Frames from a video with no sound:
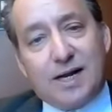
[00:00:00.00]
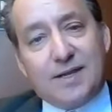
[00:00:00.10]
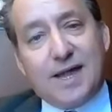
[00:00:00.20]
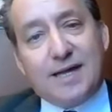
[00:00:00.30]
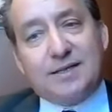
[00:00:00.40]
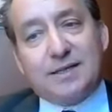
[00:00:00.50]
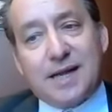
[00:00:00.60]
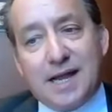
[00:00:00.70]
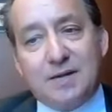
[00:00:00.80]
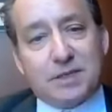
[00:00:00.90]
And that
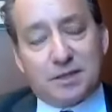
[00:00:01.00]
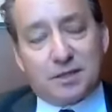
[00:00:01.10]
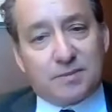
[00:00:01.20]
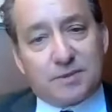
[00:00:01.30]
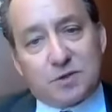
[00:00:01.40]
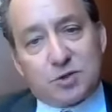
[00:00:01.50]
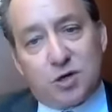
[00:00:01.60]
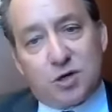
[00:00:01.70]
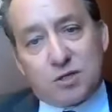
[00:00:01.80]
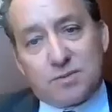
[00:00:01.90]
can be a little bit of a
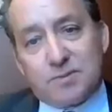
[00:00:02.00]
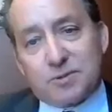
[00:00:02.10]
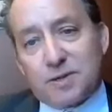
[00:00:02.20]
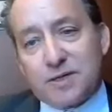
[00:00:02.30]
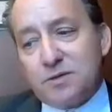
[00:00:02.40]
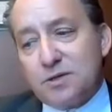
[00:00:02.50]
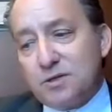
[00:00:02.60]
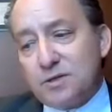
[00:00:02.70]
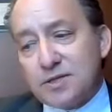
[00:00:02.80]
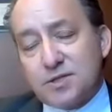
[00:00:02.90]
shock to people. So I don't think
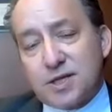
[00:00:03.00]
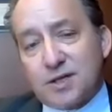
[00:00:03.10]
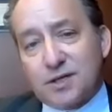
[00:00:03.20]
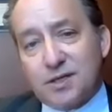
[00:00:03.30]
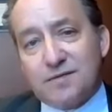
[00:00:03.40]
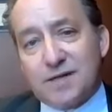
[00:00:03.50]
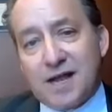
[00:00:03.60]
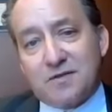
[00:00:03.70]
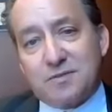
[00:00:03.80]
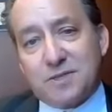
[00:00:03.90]
you necessarily even
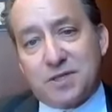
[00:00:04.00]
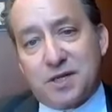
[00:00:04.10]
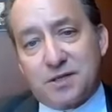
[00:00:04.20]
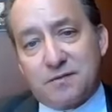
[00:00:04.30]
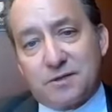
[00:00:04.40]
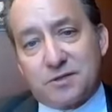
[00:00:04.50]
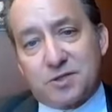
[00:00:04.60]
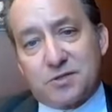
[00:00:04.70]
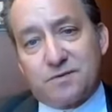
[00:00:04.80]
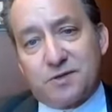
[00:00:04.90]
have to be studying
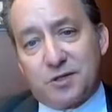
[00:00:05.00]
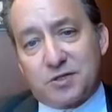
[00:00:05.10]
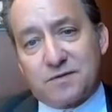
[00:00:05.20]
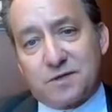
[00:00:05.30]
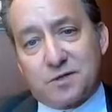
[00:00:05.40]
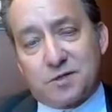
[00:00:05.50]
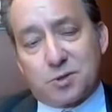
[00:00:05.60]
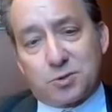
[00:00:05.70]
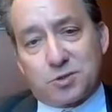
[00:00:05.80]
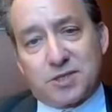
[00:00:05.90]
philosophy or the
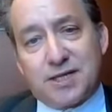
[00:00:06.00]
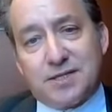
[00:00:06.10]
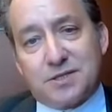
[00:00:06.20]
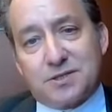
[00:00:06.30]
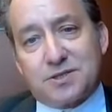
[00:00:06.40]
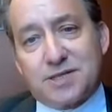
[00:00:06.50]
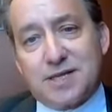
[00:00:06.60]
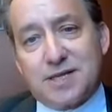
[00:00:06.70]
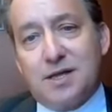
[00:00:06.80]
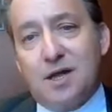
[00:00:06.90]
social sciences to say,